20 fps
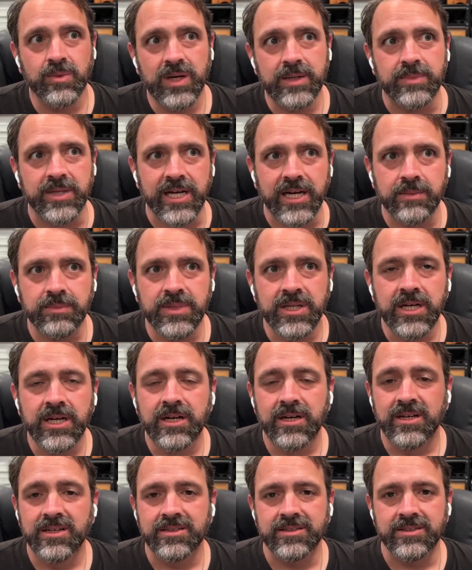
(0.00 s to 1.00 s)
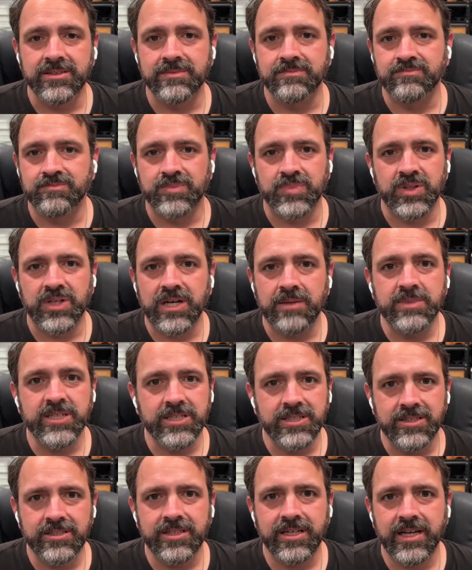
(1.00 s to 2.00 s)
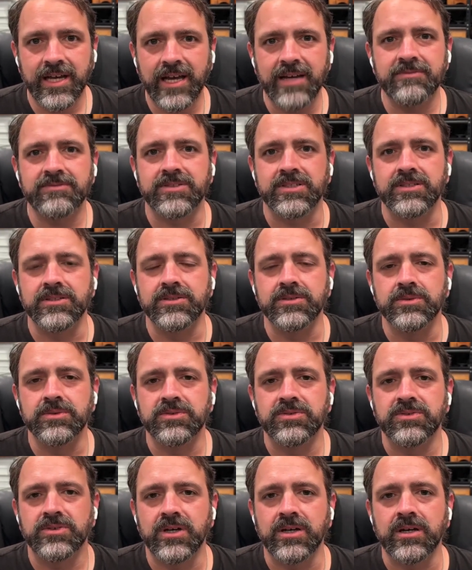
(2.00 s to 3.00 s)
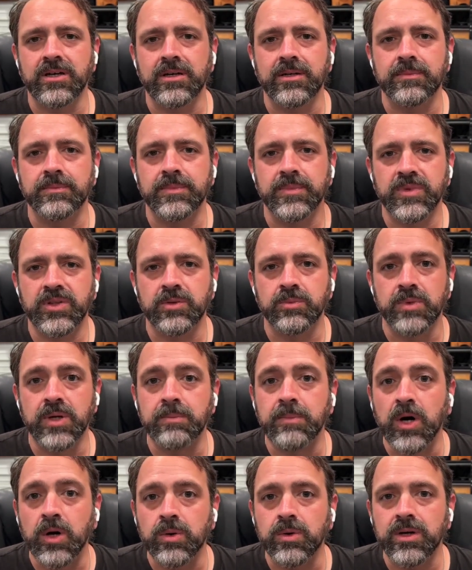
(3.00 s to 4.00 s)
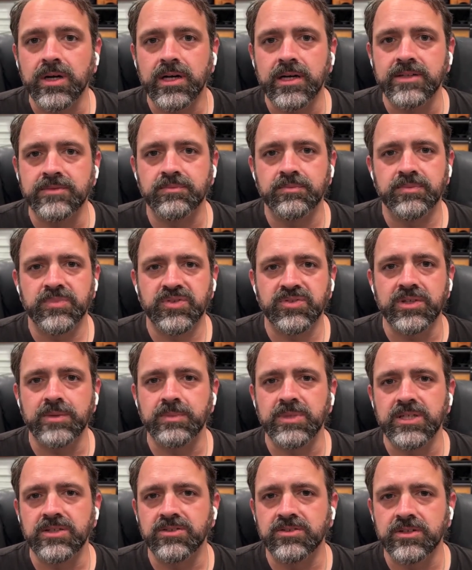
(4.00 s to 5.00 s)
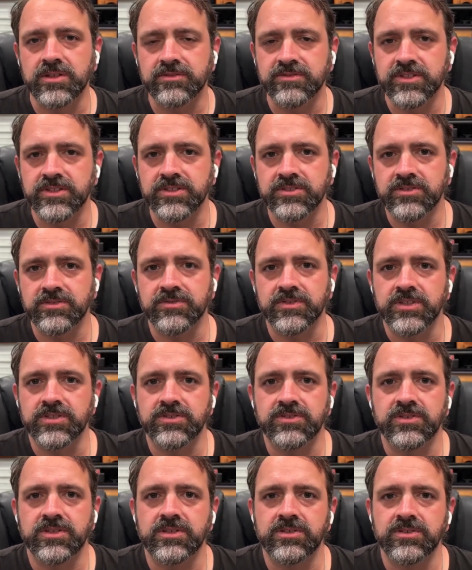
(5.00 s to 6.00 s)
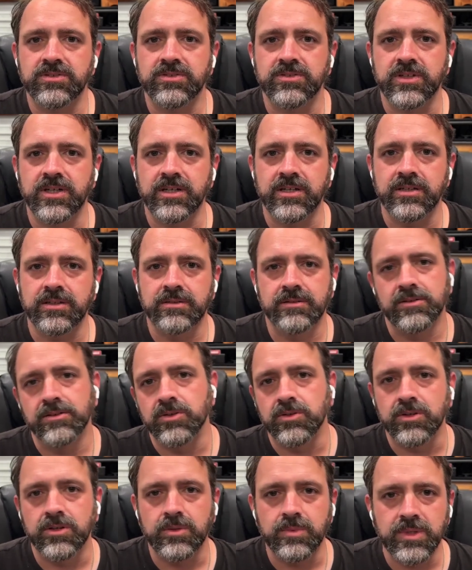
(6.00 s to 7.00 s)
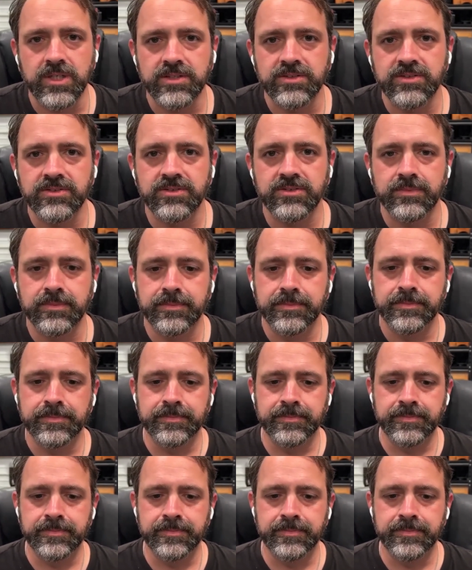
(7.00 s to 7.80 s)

a web app, you're probably gonna have to use the remote MCP servers versus local ones.